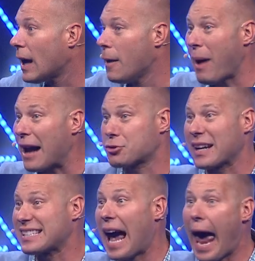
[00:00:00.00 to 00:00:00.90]

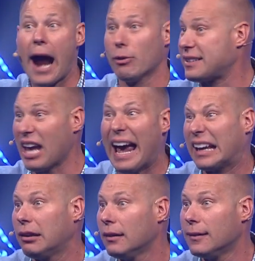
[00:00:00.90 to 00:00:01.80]
Patrick's a
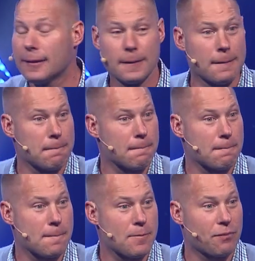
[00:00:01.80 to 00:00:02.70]
heretic.
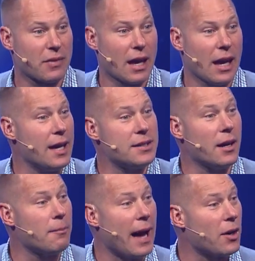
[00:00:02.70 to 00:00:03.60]
It
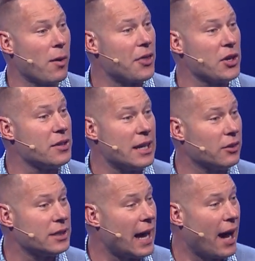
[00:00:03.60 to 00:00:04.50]
don't matter whether you're
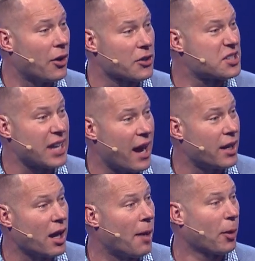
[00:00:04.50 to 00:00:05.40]
kneeling down or
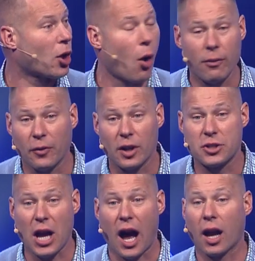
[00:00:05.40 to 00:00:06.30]
standing up or going for a
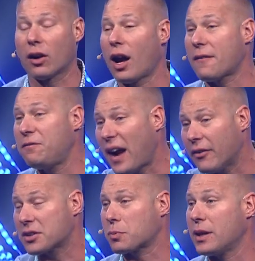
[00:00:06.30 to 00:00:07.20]
jog or on a
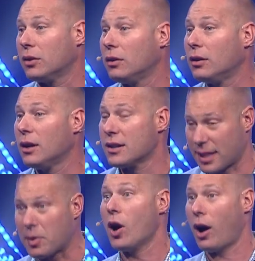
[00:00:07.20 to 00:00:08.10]
Ferris wheel.
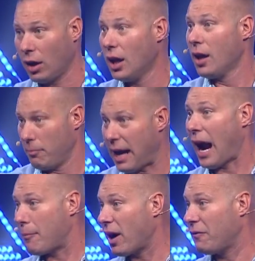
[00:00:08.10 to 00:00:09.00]
Some of y'all, man,
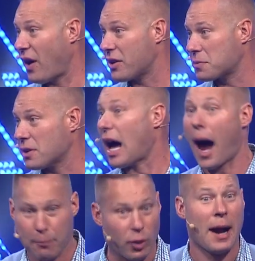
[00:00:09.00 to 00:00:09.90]
I've been on Ferris wheels.
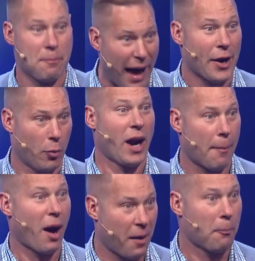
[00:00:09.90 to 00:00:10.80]
I pray better when
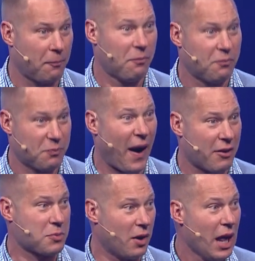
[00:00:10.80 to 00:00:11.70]
I'm on a
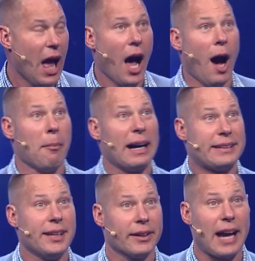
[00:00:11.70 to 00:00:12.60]
Ferris wheel. I'm like,
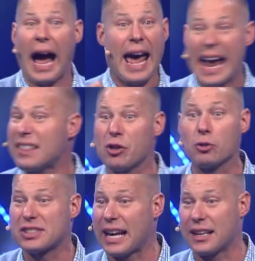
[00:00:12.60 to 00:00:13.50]
dear God, I hate
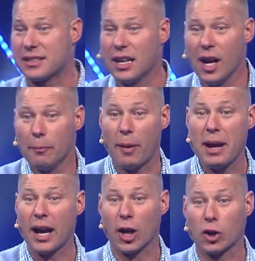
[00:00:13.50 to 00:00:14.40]
those things. Put
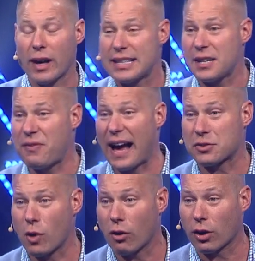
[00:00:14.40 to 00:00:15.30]
me on a crazy fast
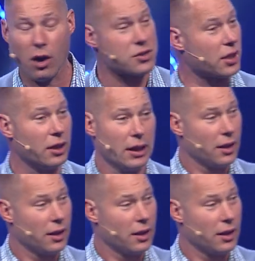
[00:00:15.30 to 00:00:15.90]
roller coaster.